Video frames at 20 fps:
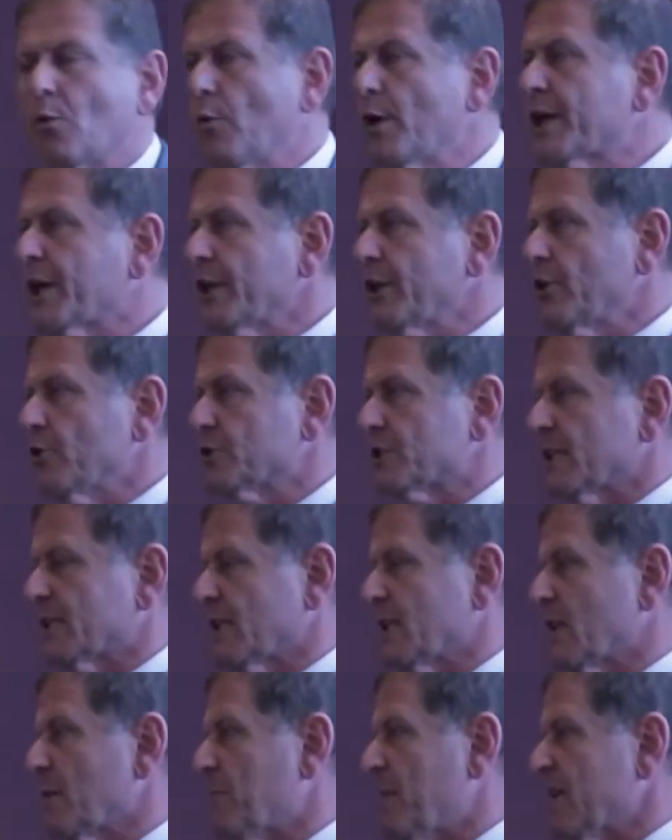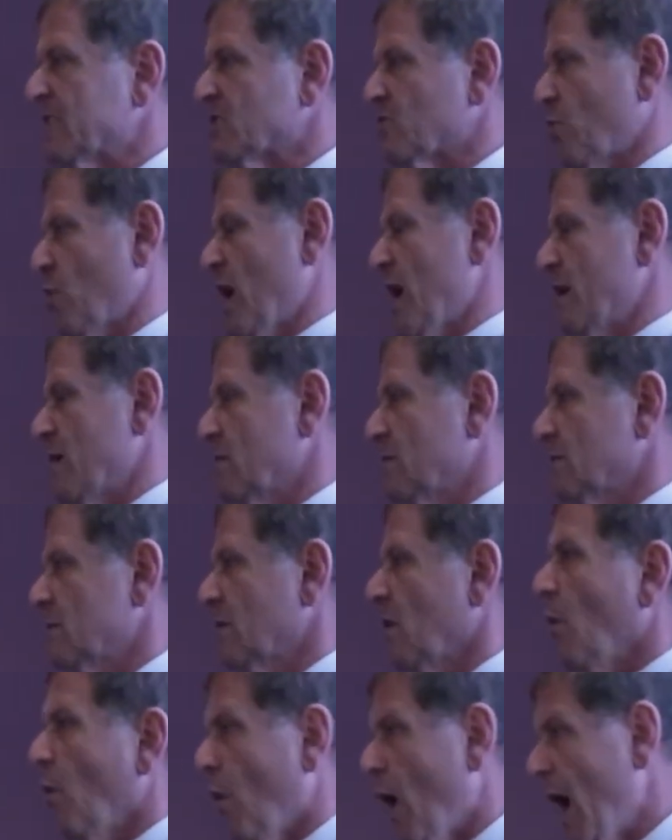we can use it in the best way.
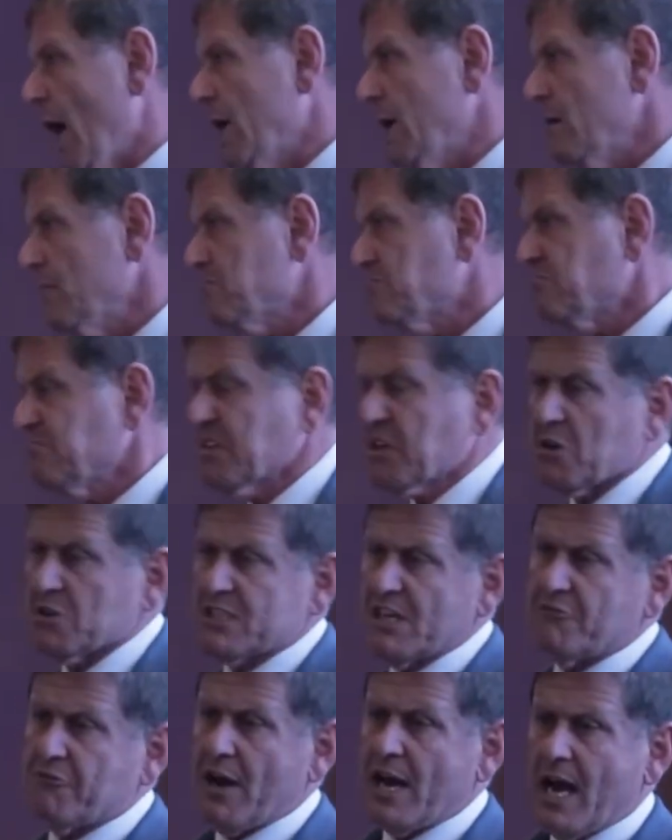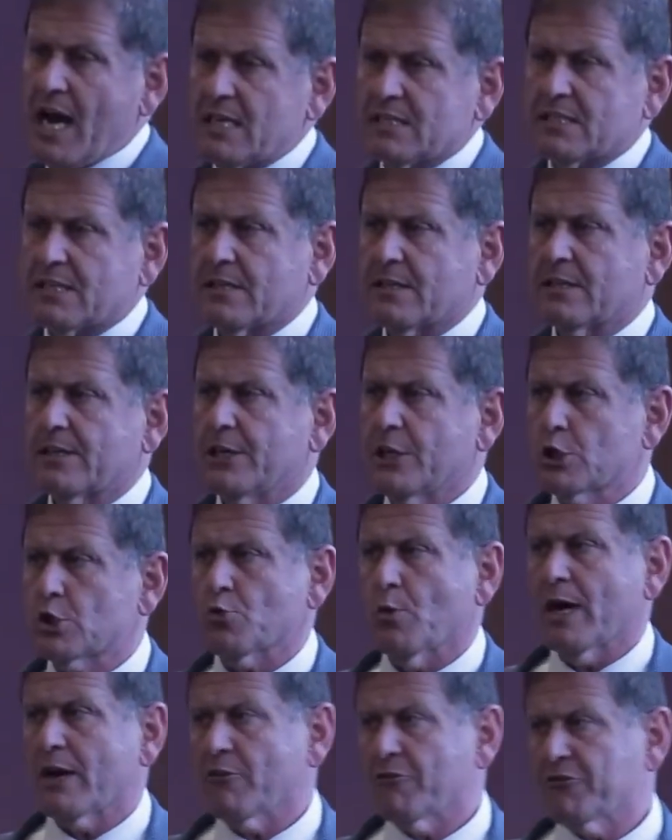Why? Because if I ask each
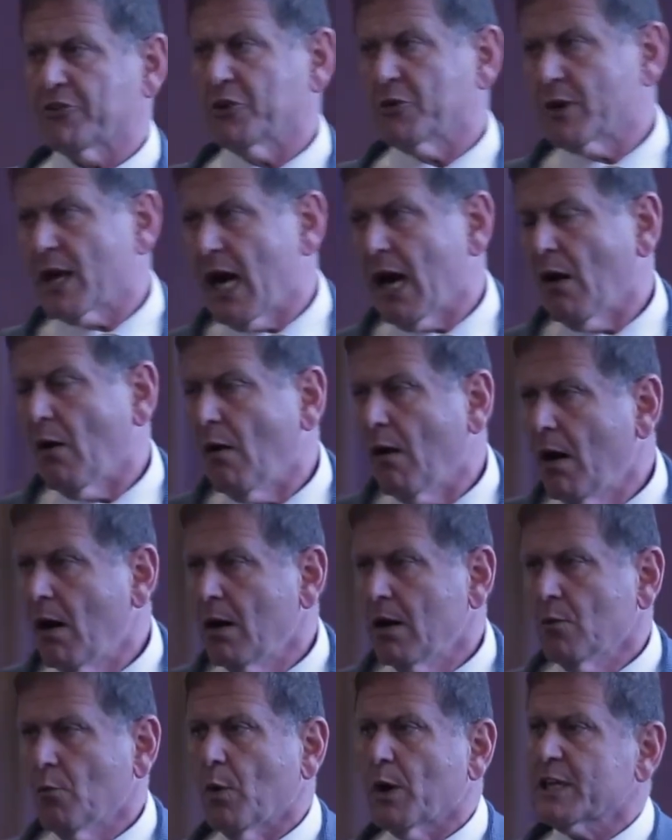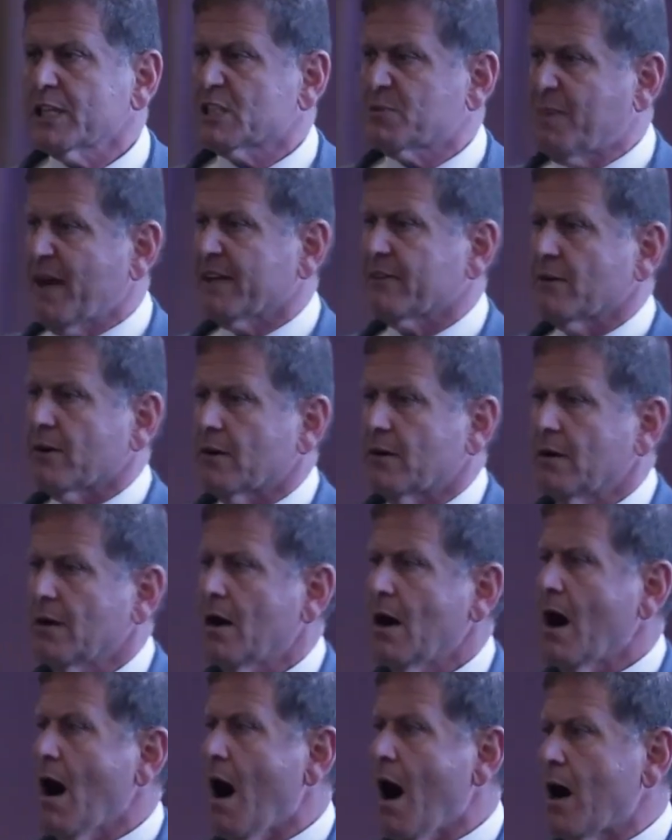one of you now, what is better,
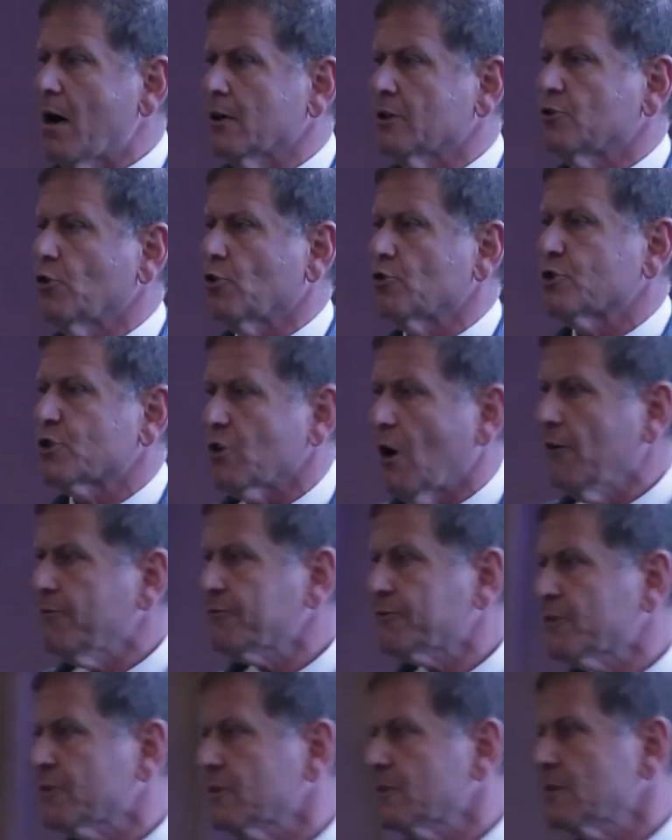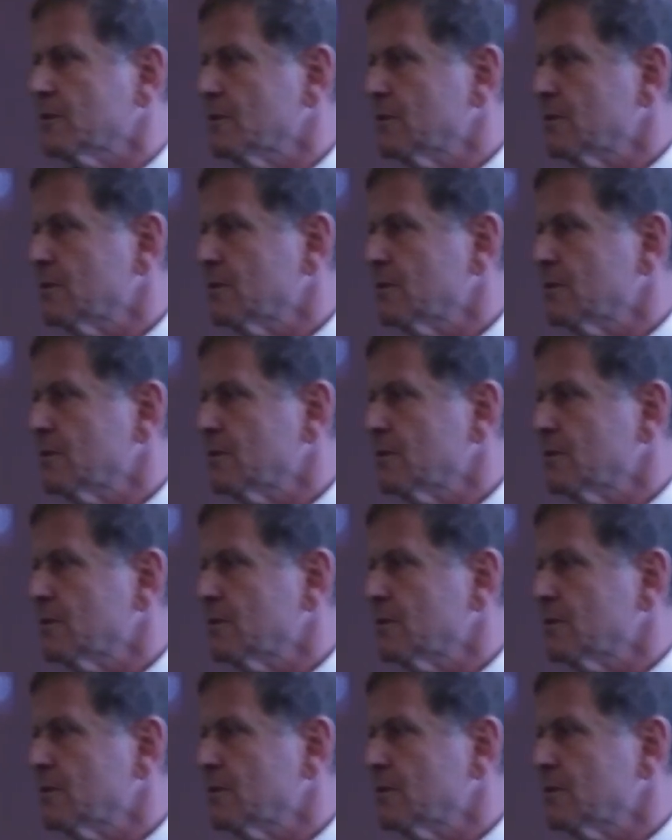hard or soft?